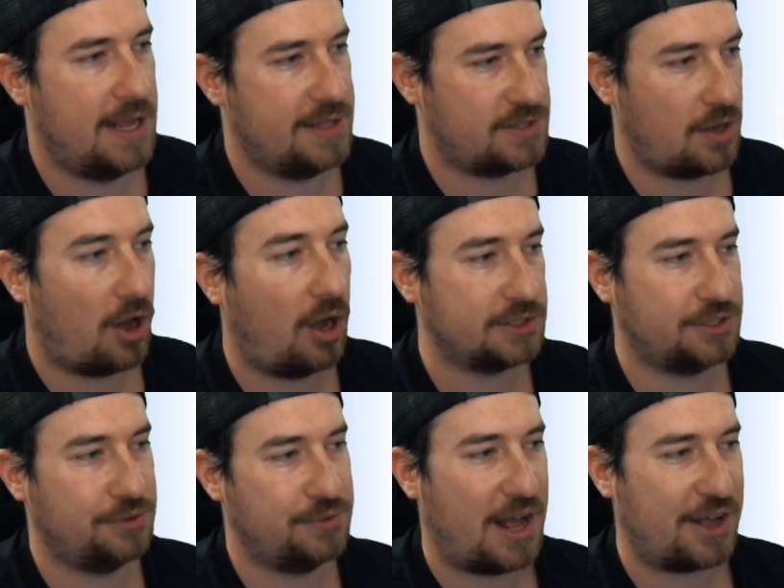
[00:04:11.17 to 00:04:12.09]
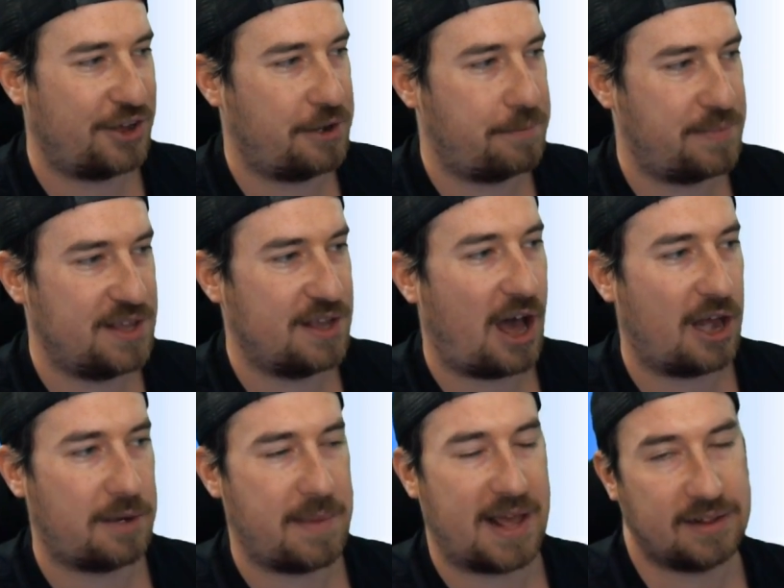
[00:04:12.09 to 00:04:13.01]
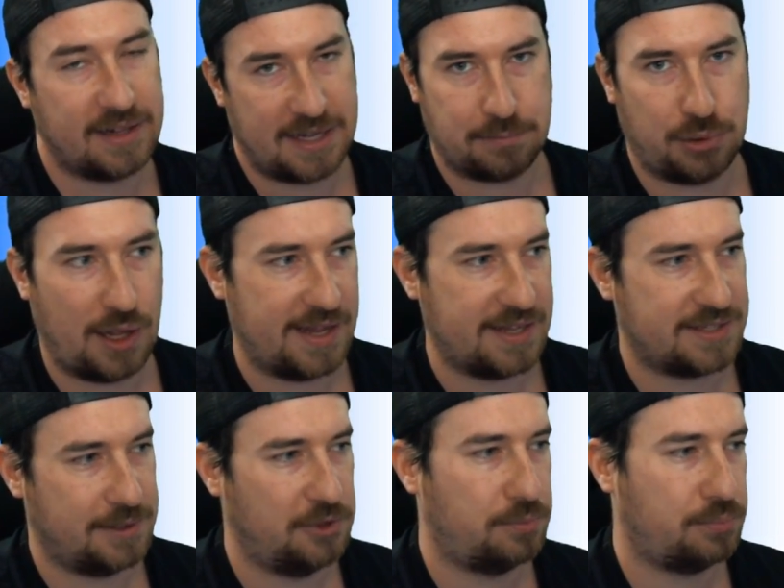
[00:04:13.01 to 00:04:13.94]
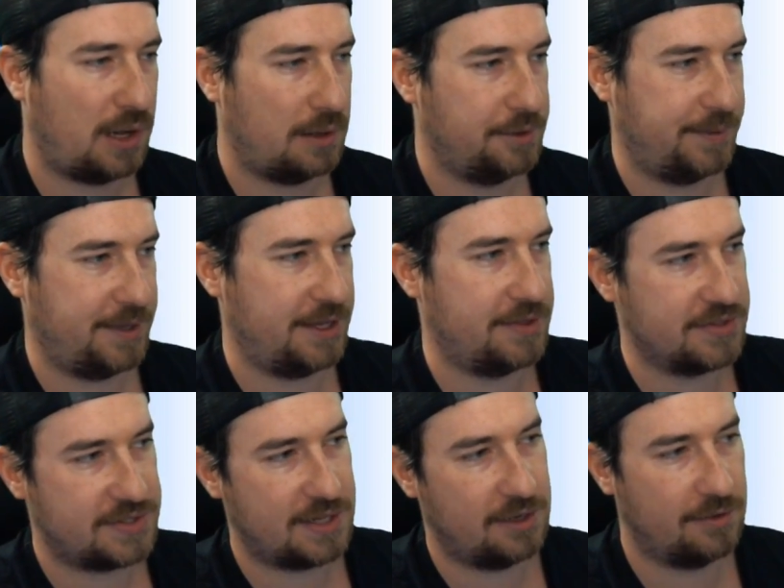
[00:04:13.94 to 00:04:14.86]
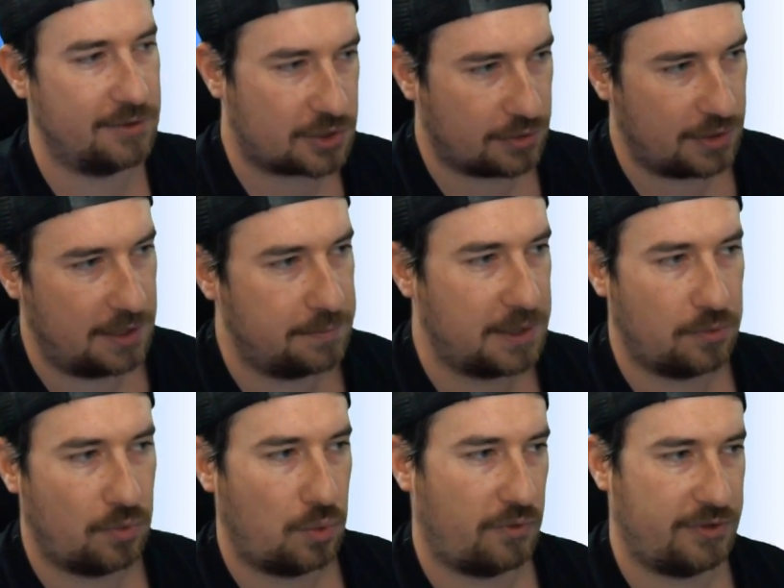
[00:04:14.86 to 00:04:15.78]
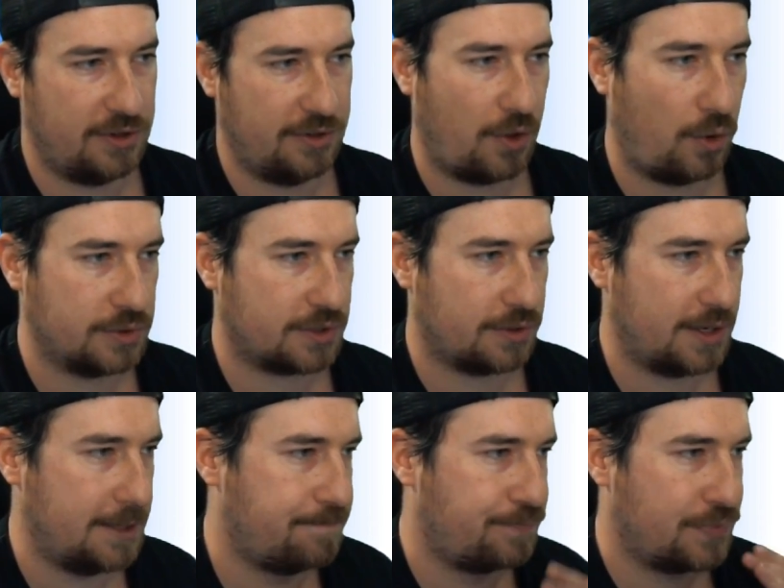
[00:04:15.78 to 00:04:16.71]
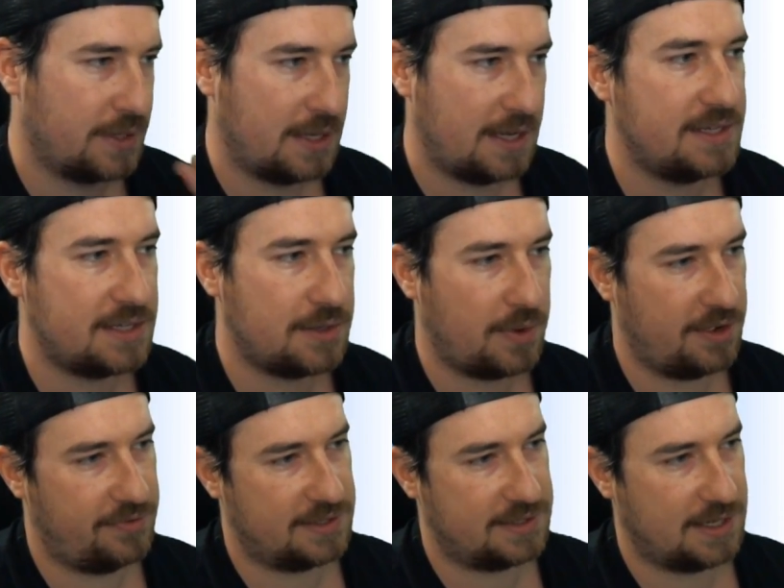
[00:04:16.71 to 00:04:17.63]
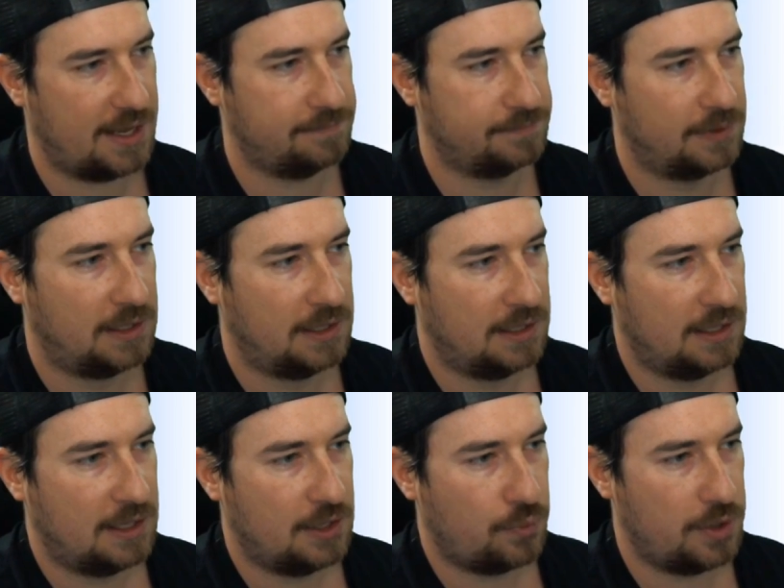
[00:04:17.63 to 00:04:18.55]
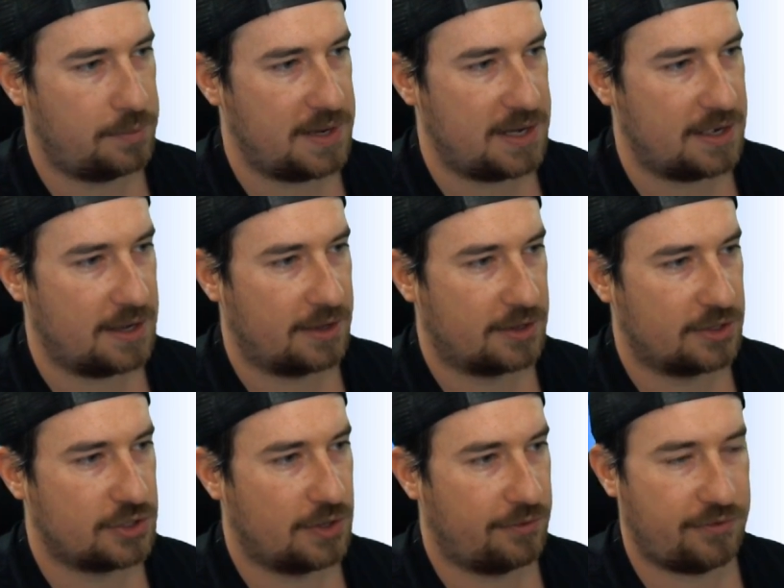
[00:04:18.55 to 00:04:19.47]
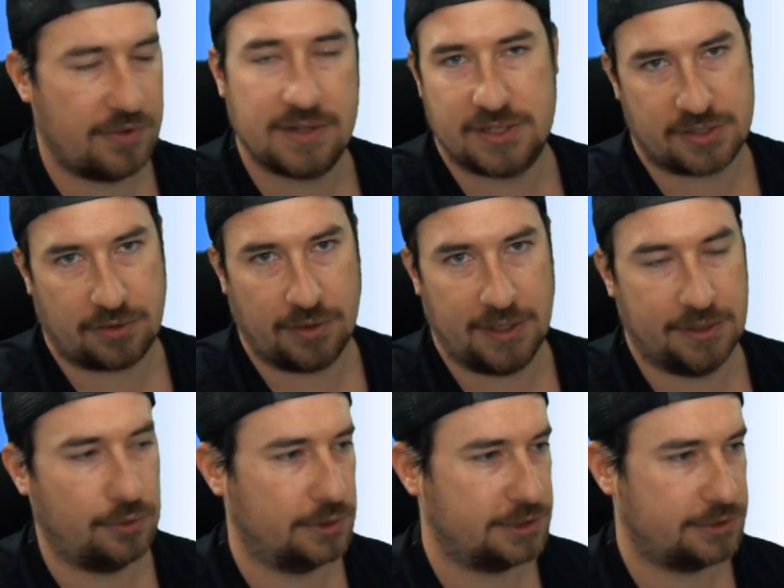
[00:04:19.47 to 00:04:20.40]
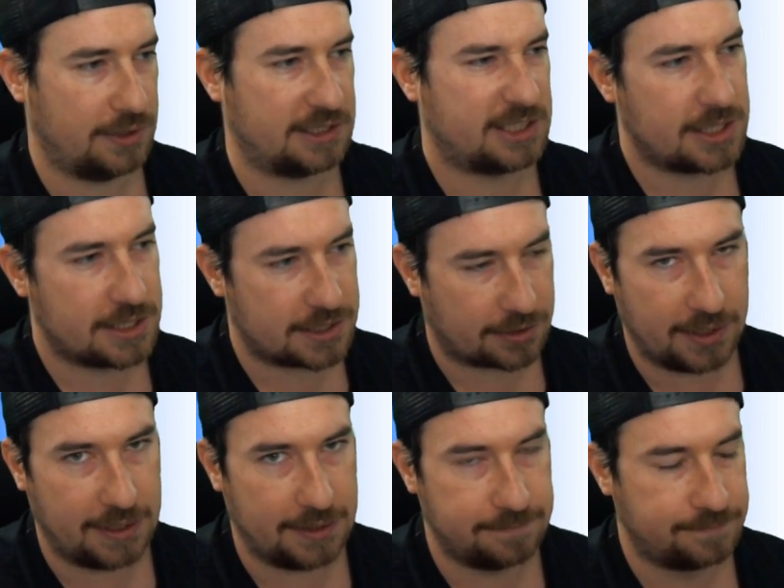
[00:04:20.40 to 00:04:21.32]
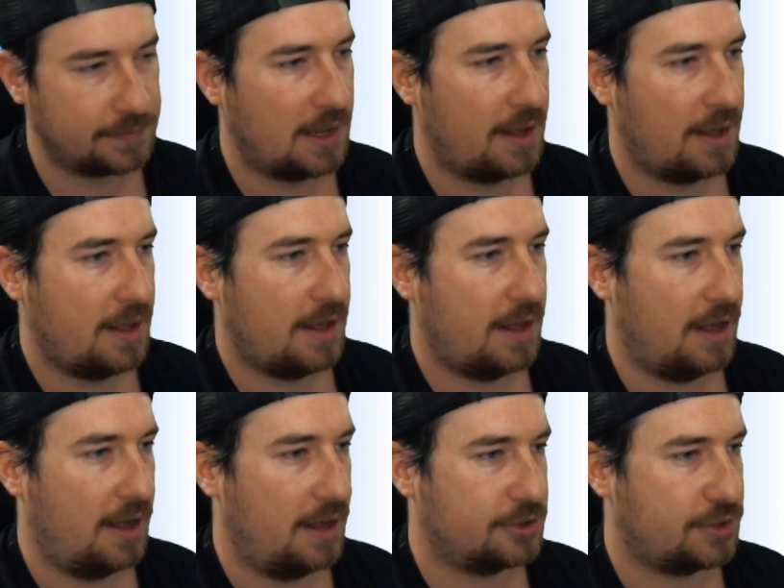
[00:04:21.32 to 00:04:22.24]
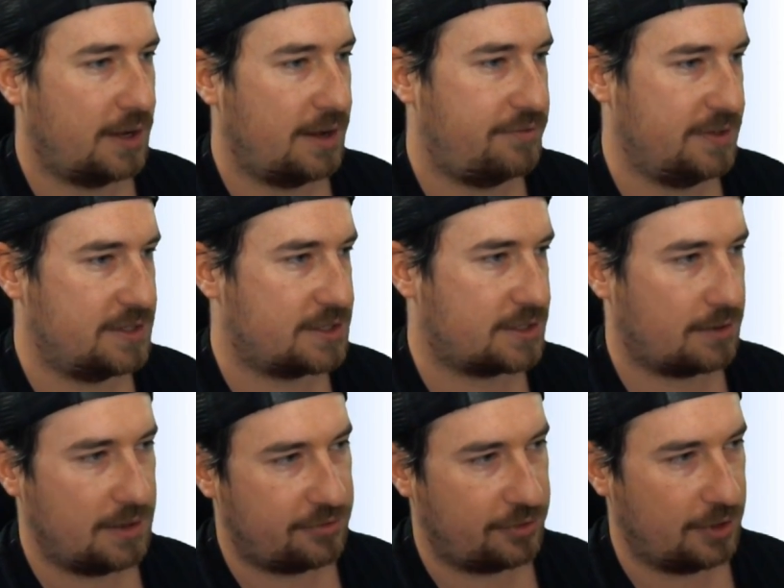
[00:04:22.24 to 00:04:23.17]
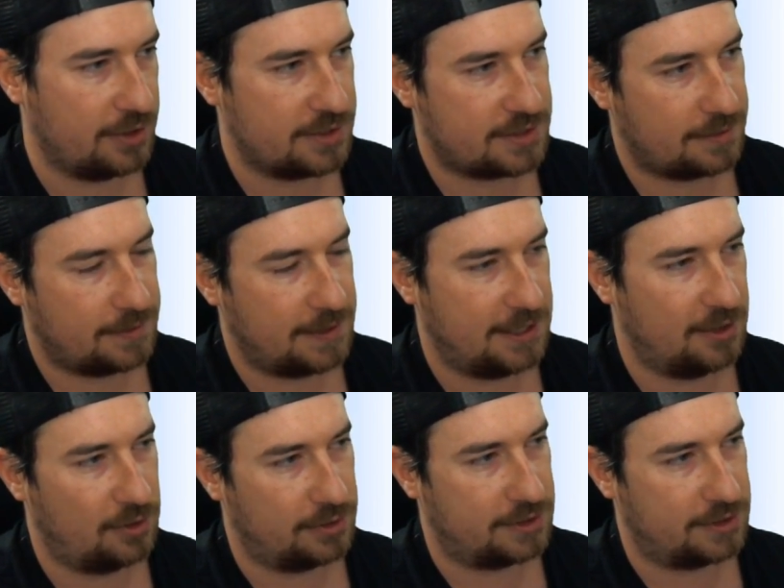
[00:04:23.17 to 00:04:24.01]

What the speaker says: it's also not going to be automatically in place. It'll probably be in the center of the screen, but it won't fill the whole screen. Easy way to fix that would be to fit to screen or stretch the screen. Try fit to screen first, and it'll